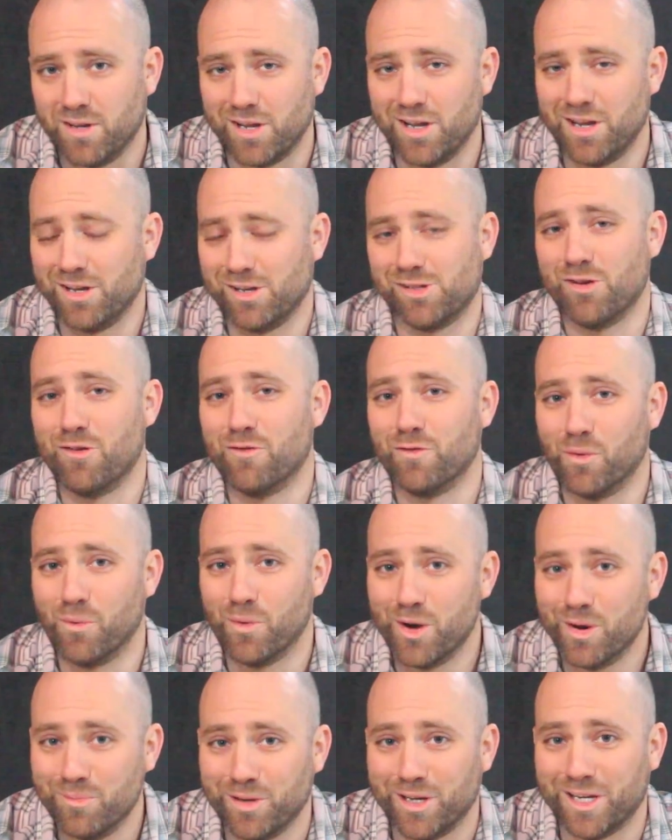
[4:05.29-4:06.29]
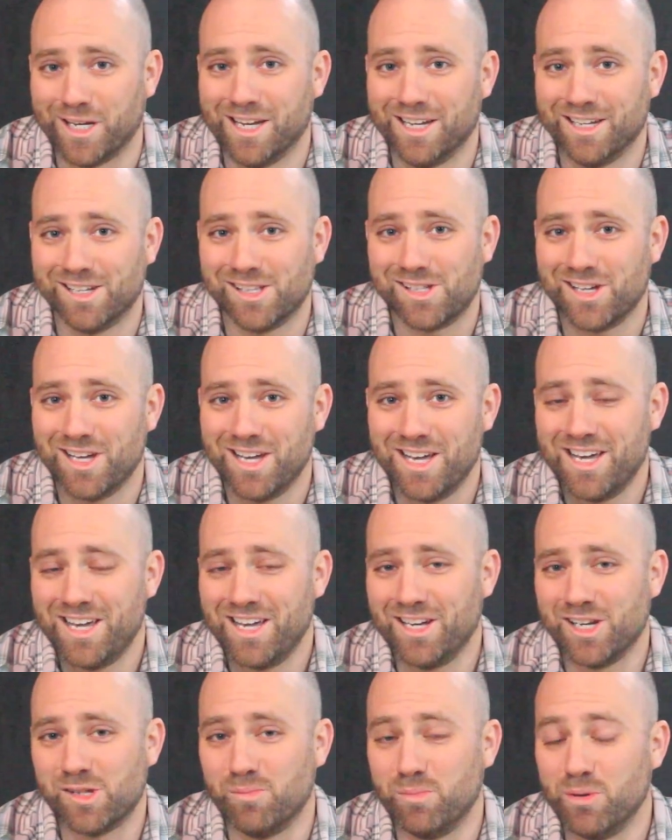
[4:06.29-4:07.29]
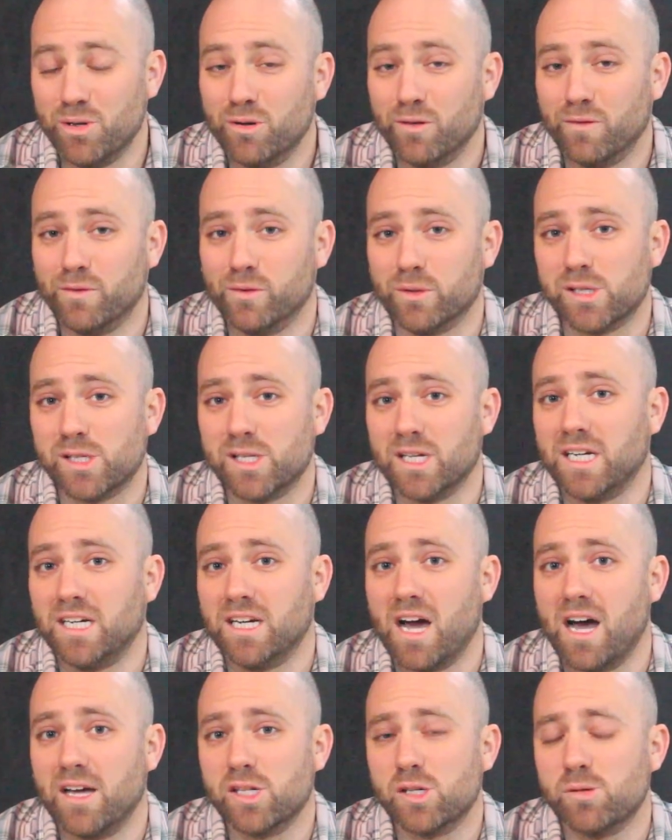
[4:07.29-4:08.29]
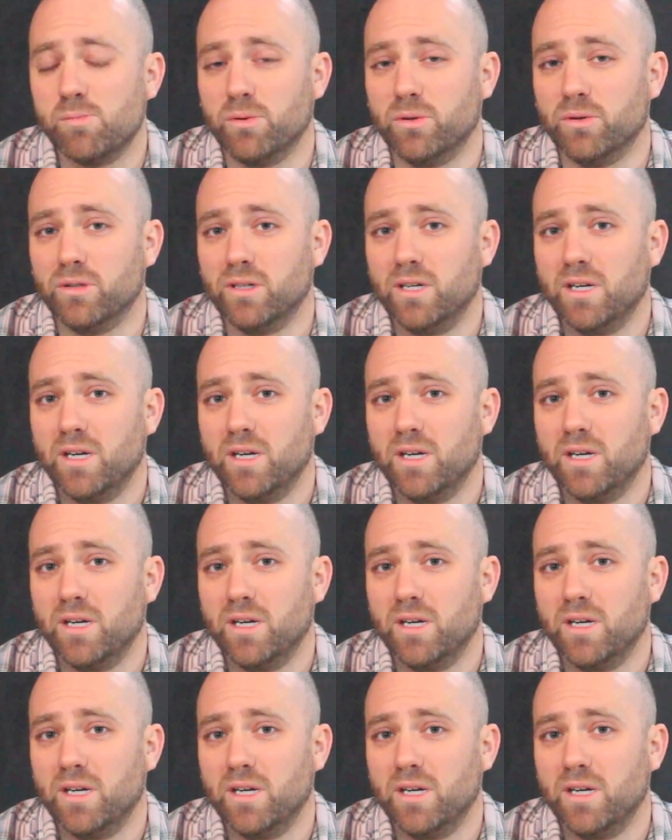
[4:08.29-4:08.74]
It's overwhelming. It's beautiful. It's the gospel.